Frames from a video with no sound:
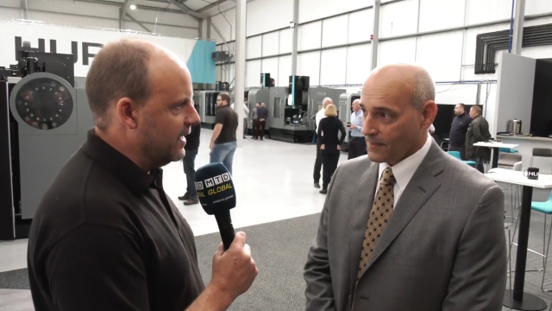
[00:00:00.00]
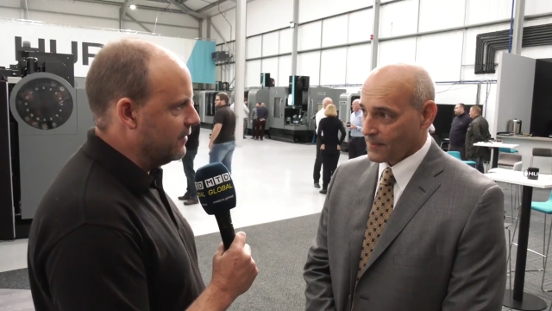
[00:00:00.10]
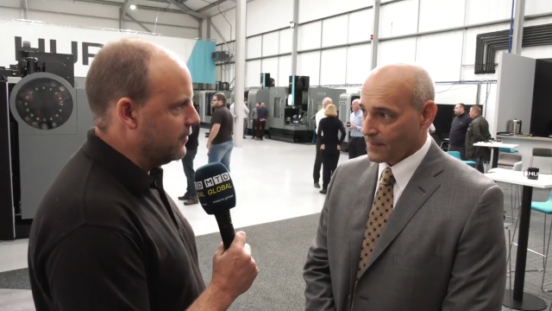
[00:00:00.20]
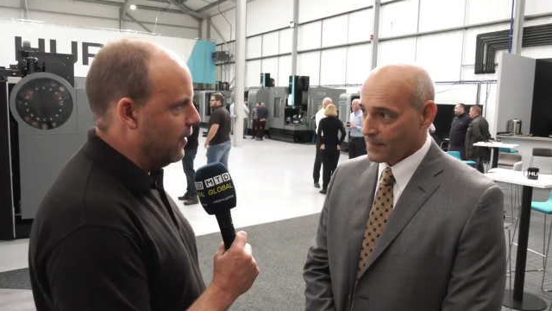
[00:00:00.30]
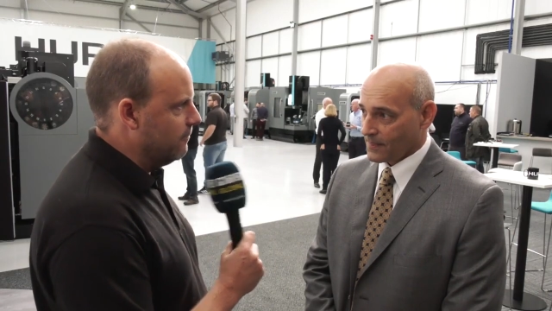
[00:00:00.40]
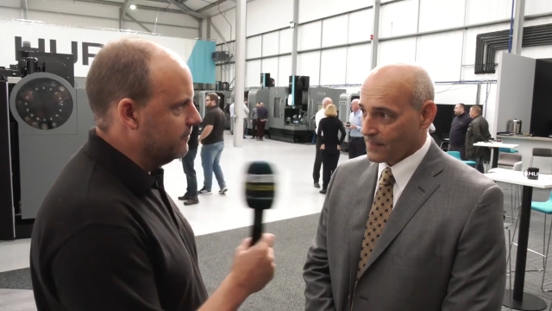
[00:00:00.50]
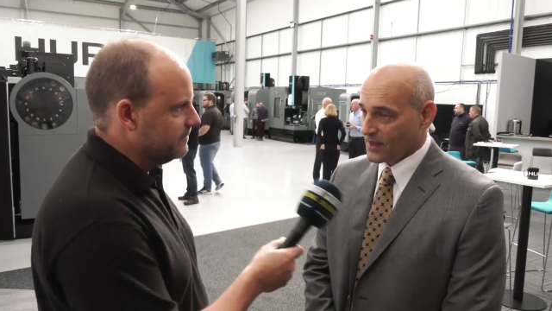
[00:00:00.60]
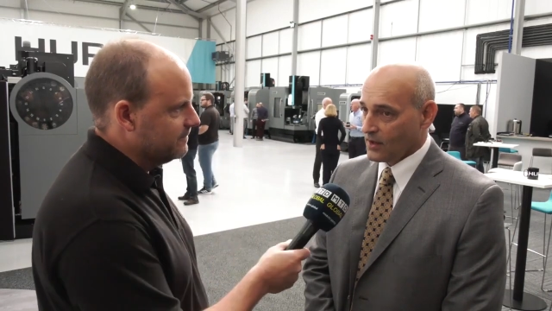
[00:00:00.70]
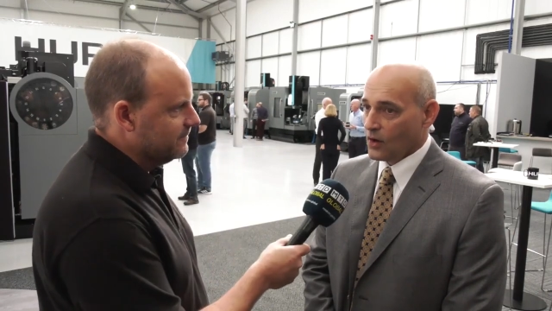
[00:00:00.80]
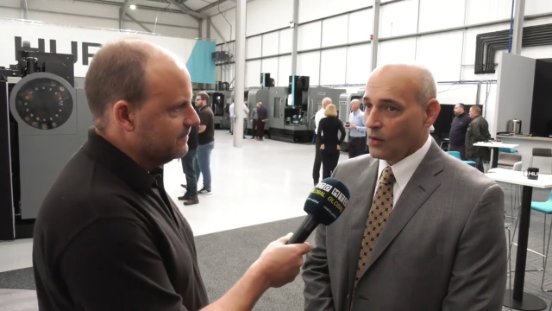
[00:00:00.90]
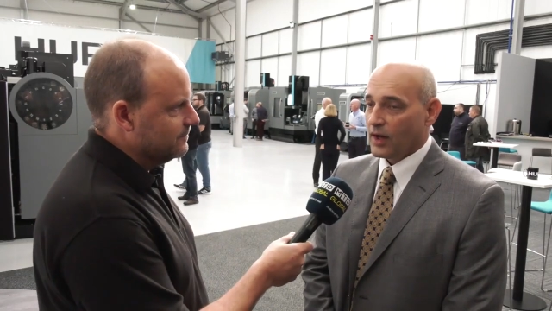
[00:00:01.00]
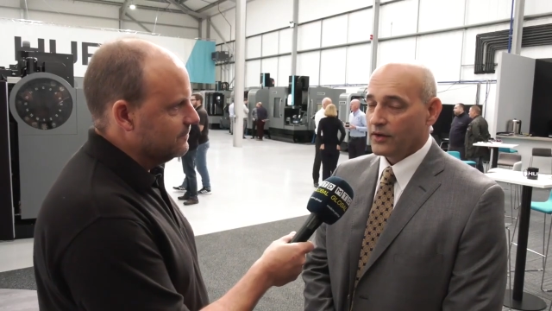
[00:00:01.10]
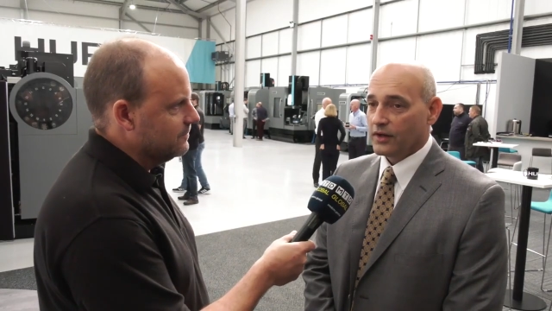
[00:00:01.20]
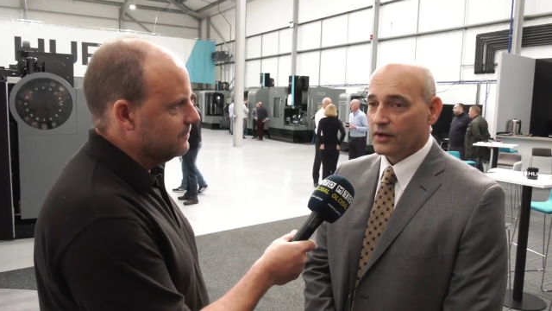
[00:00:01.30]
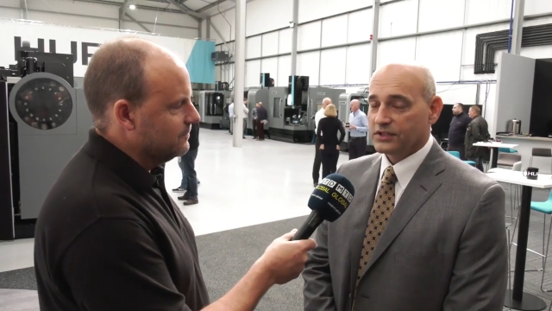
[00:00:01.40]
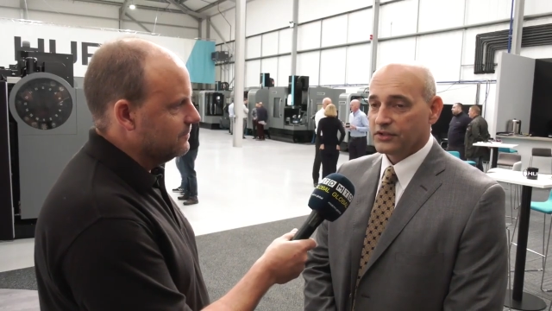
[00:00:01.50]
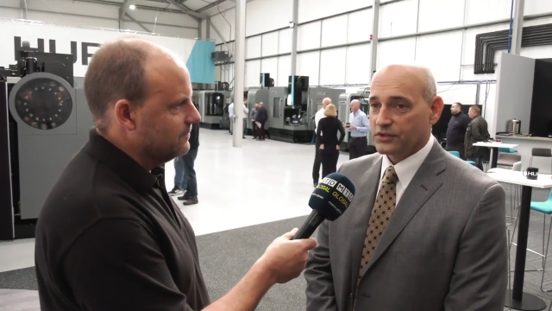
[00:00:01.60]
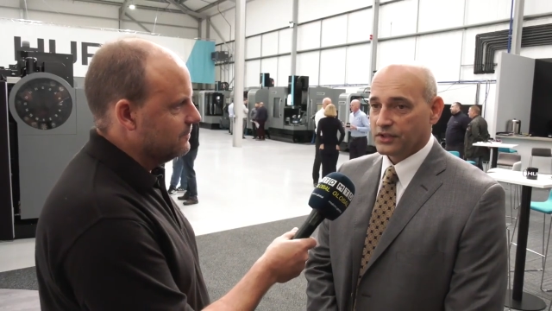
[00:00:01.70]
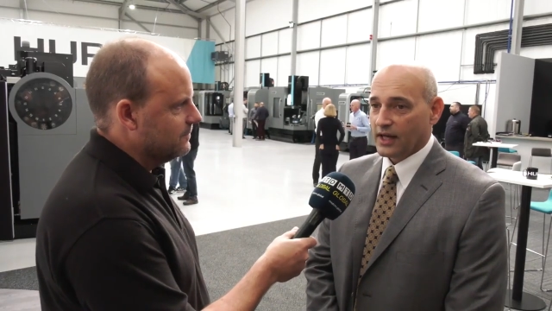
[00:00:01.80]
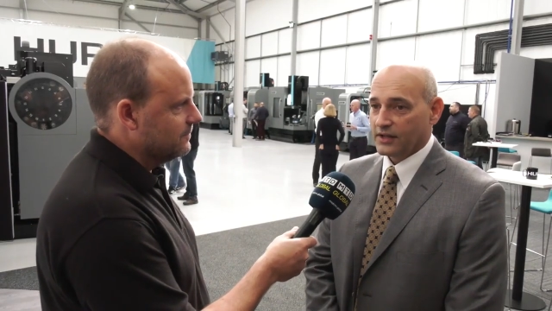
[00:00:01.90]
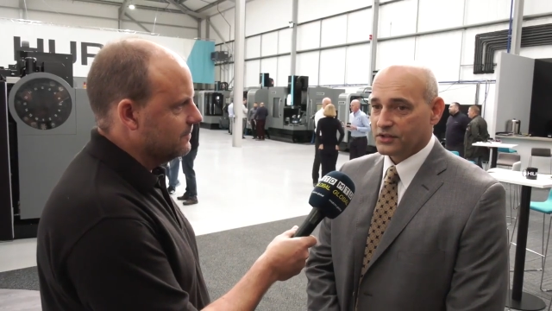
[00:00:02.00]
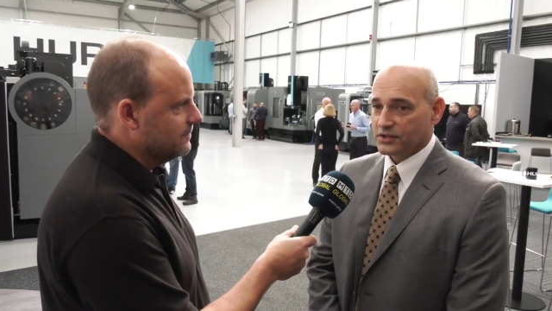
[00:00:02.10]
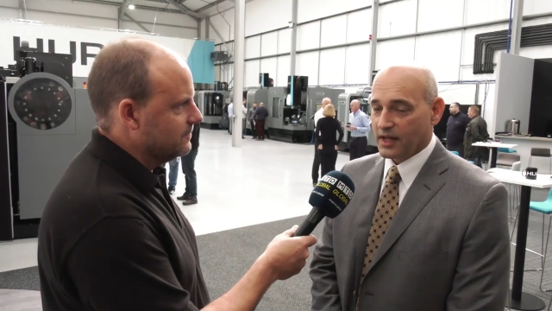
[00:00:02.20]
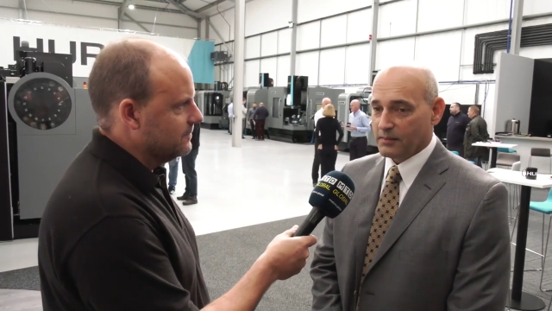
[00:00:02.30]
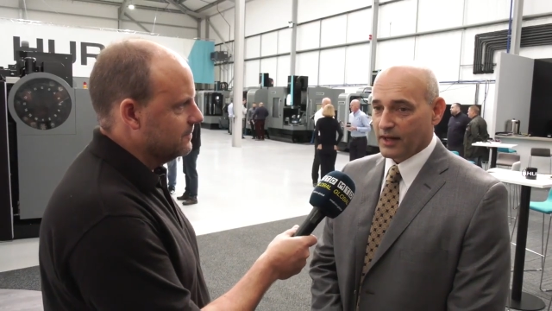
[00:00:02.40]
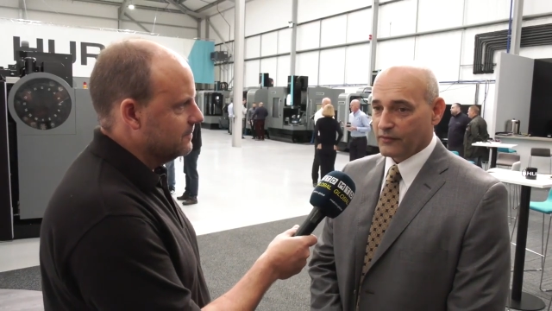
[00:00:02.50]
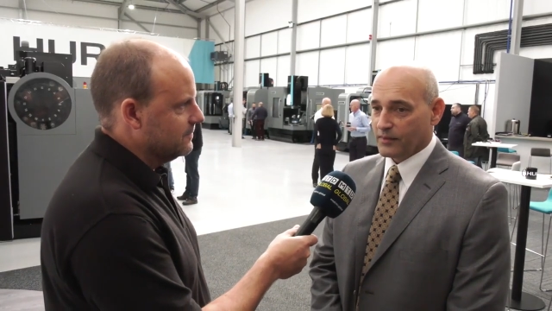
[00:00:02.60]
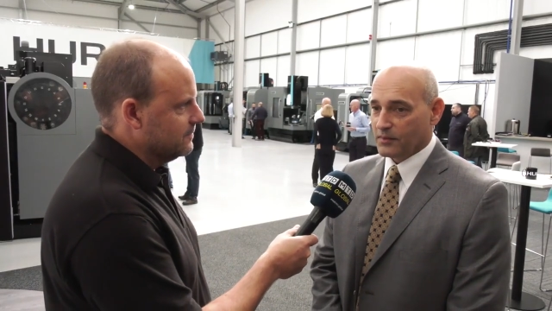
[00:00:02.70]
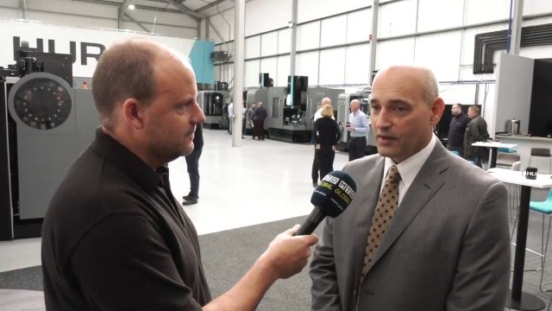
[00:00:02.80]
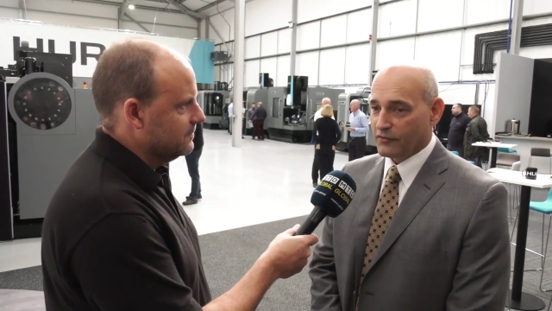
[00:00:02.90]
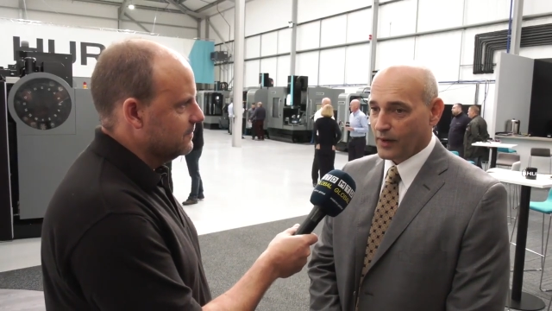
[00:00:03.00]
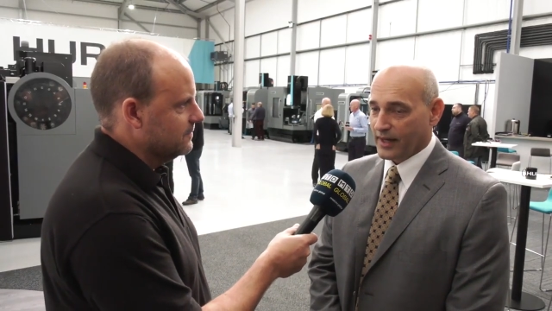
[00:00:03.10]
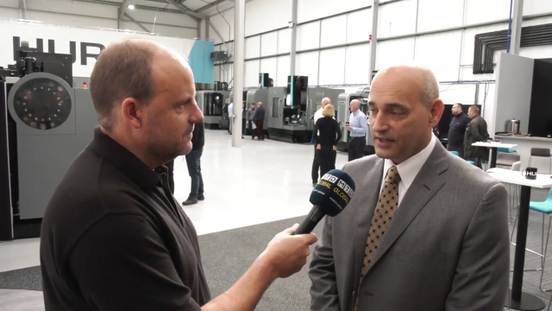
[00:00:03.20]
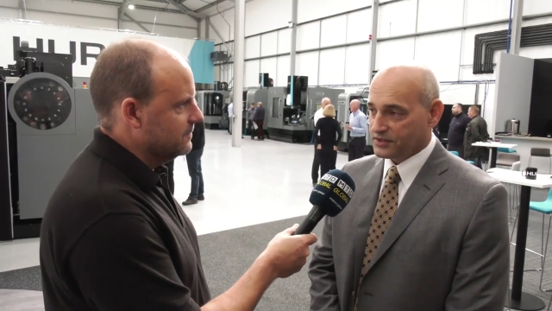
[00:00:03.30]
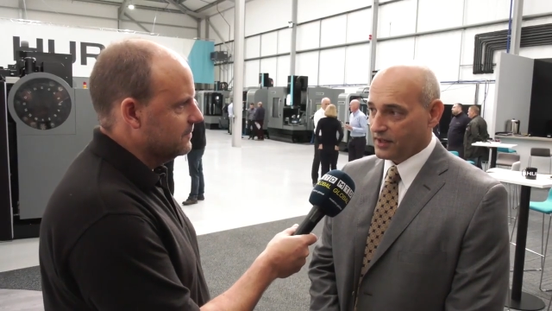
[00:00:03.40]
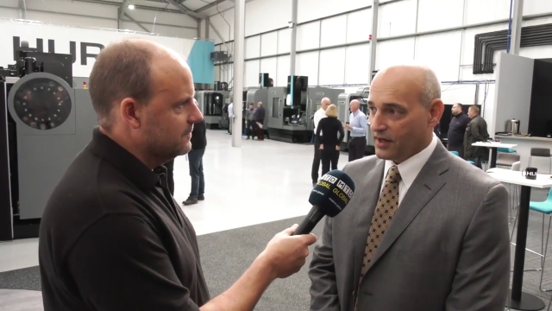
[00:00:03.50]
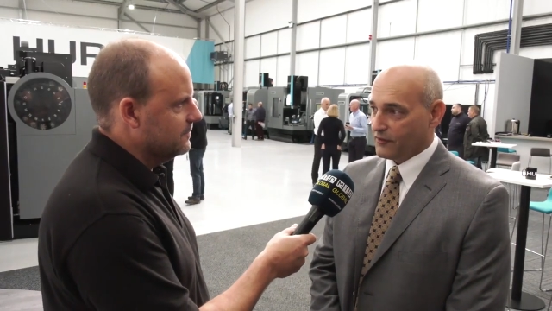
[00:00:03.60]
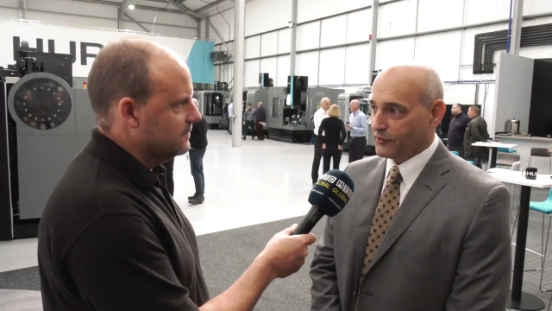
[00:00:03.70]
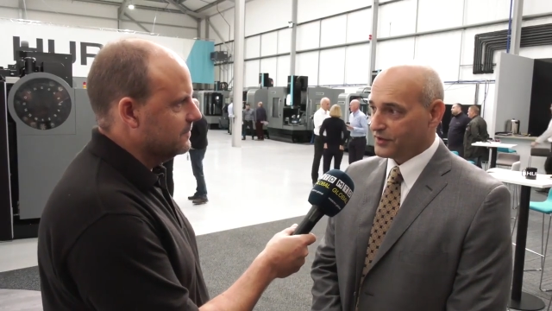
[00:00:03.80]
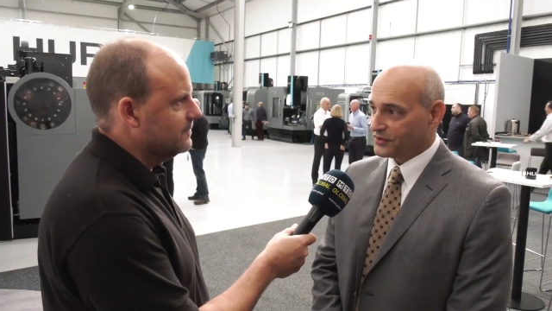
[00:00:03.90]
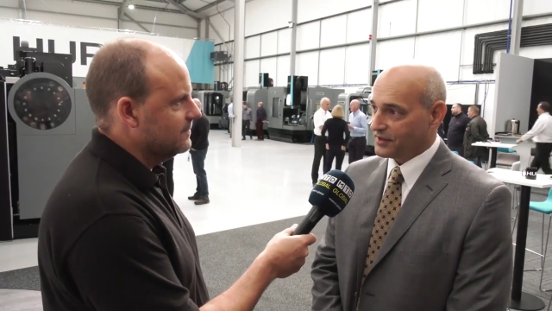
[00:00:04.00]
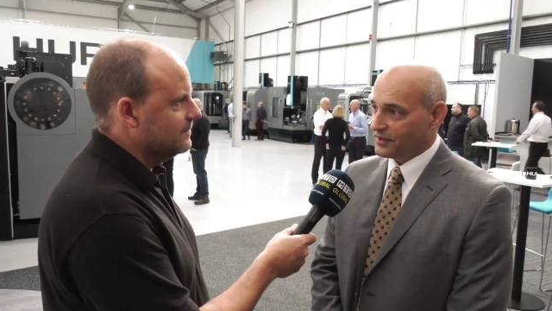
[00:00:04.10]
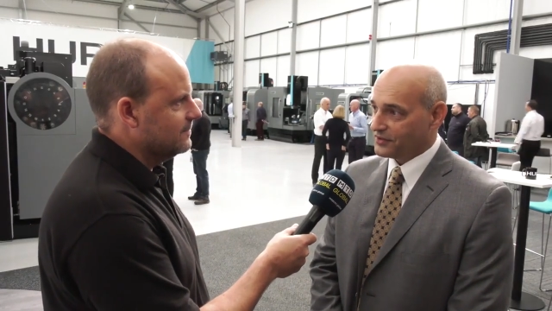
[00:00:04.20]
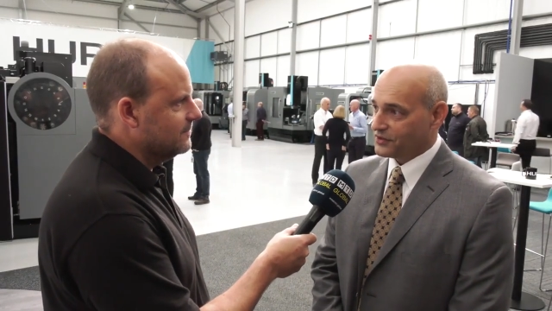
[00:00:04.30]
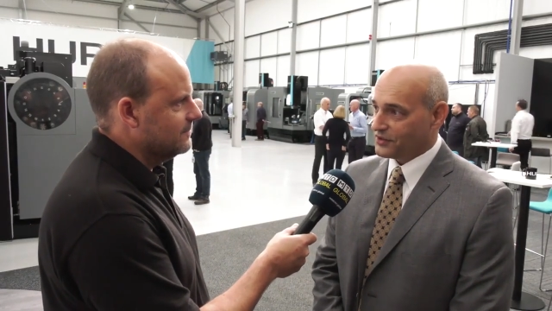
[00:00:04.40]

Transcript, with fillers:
Speaker 1: of years' time?
Speaker 2: Well, you know, it's interesting. I just came back from a forecasting conference, and